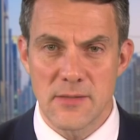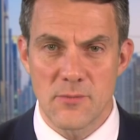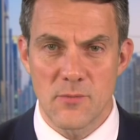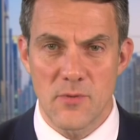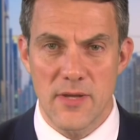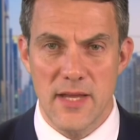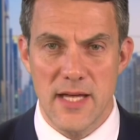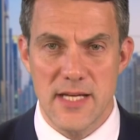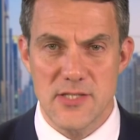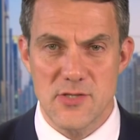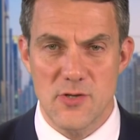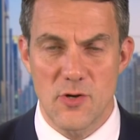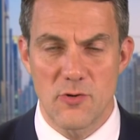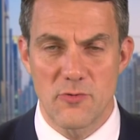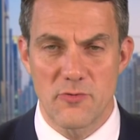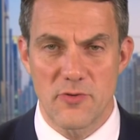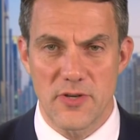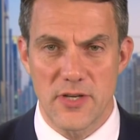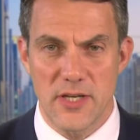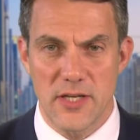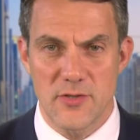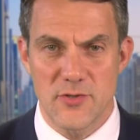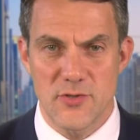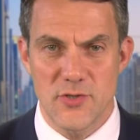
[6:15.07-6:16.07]
Well, that's all
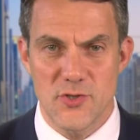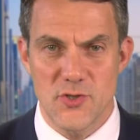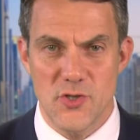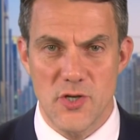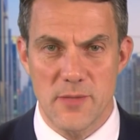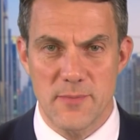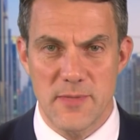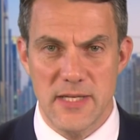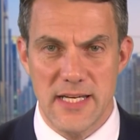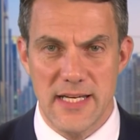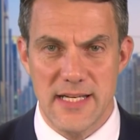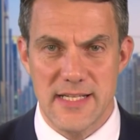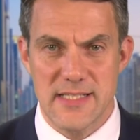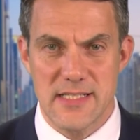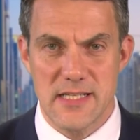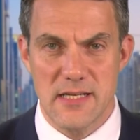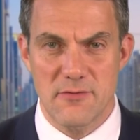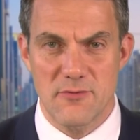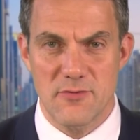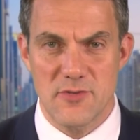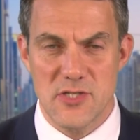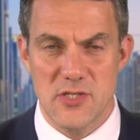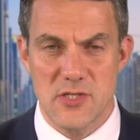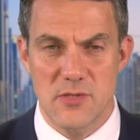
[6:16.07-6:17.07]
for now. Do join me next
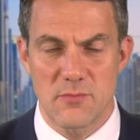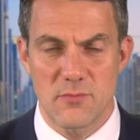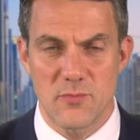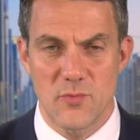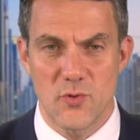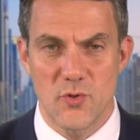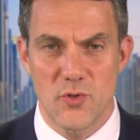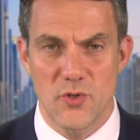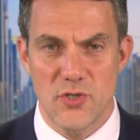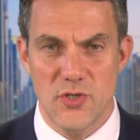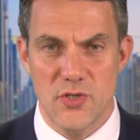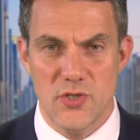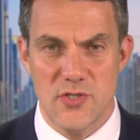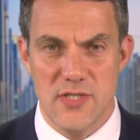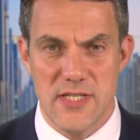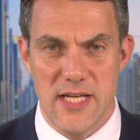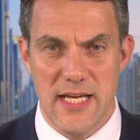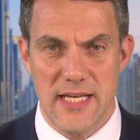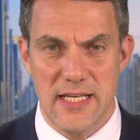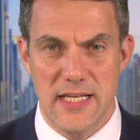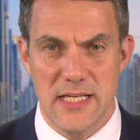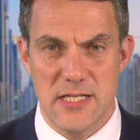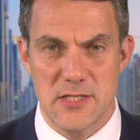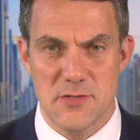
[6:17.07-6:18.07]
time for some more news
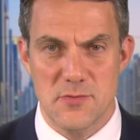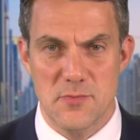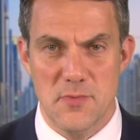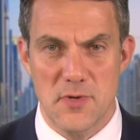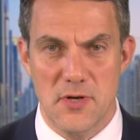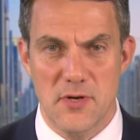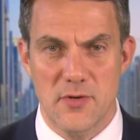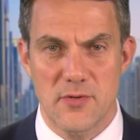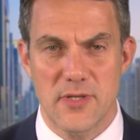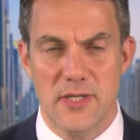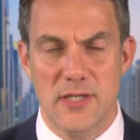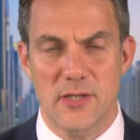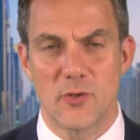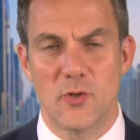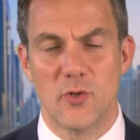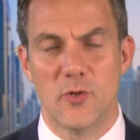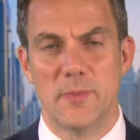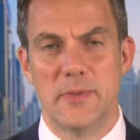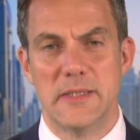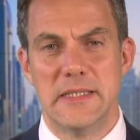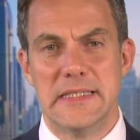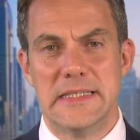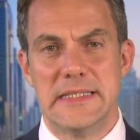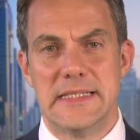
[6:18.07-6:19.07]
headlines from around the
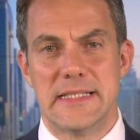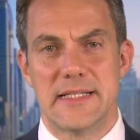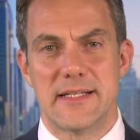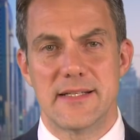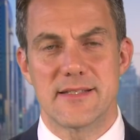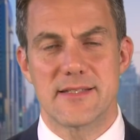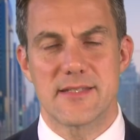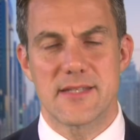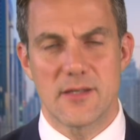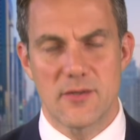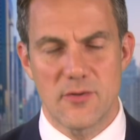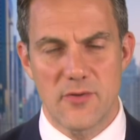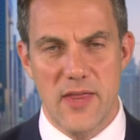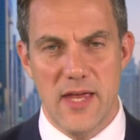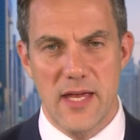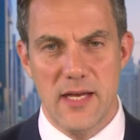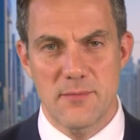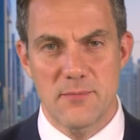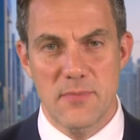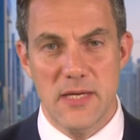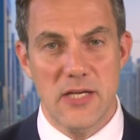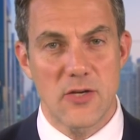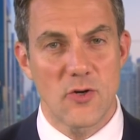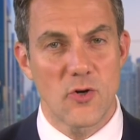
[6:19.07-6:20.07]
globe. Until
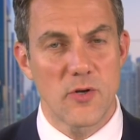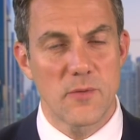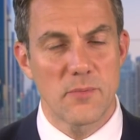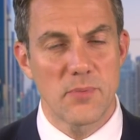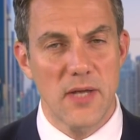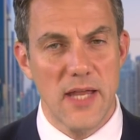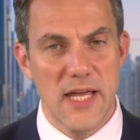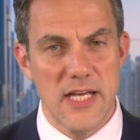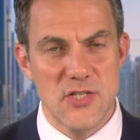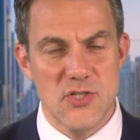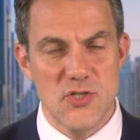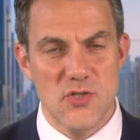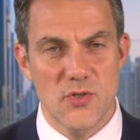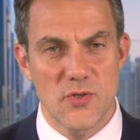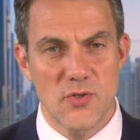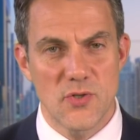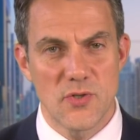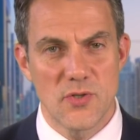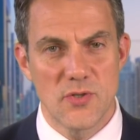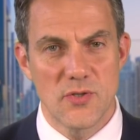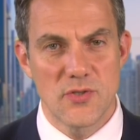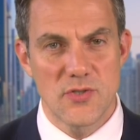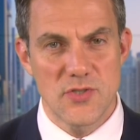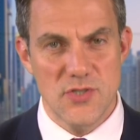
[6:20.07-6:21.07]
then, may God bless you.
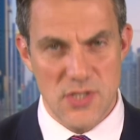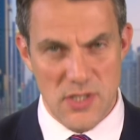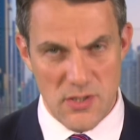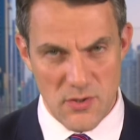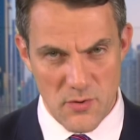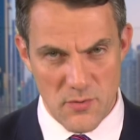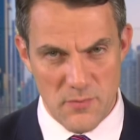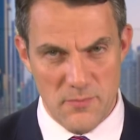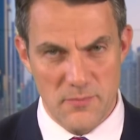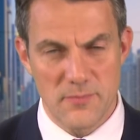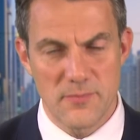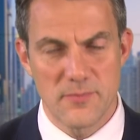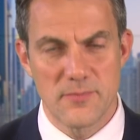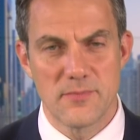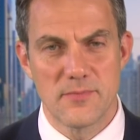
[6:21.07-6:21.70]
Shalom.